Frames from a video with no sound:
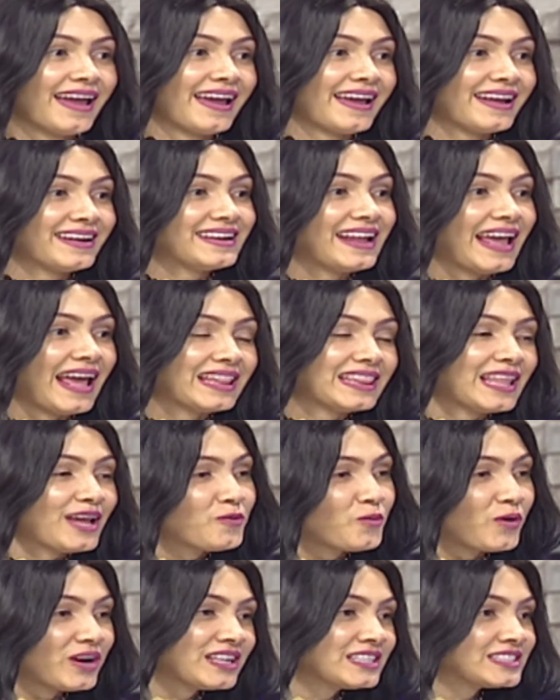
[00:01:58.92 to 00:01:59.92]
And then
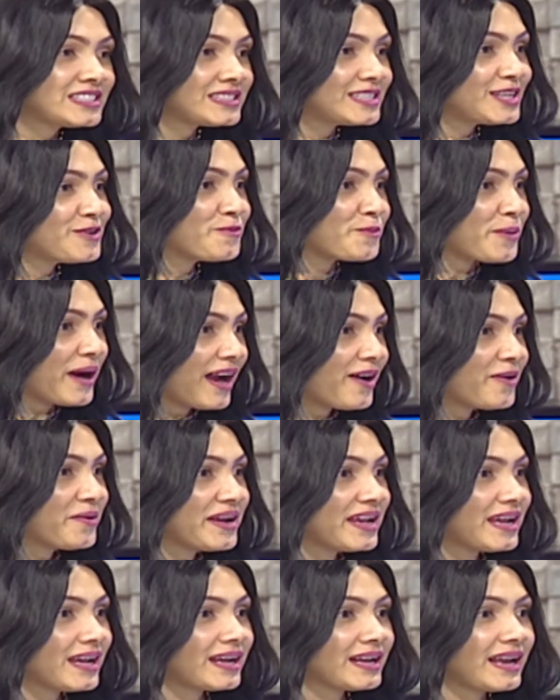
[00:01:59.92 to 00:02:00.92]
what is she
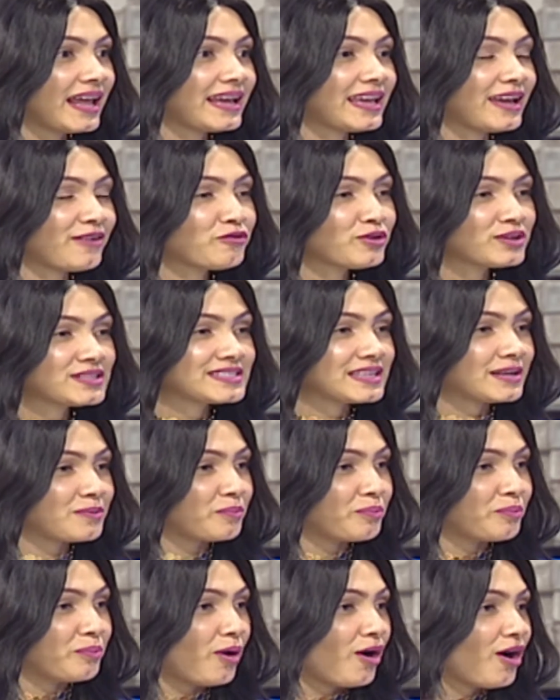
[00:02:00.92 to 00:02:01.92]
wearing? Like, everyone's in
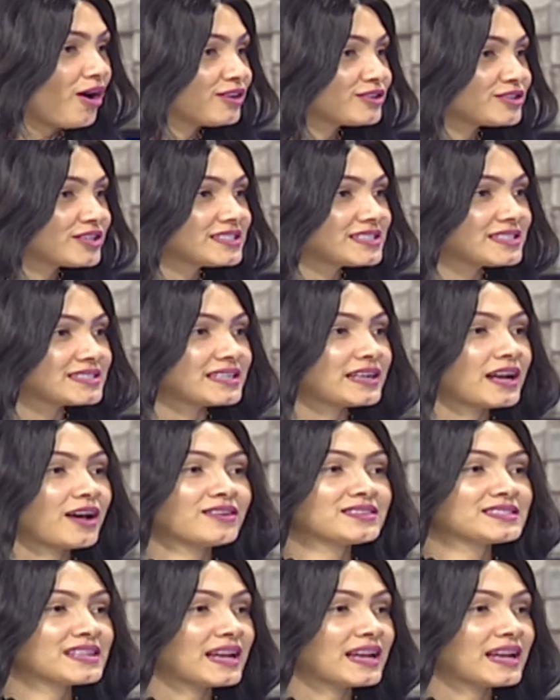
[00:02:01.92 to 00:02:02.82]
ball dresses, and I was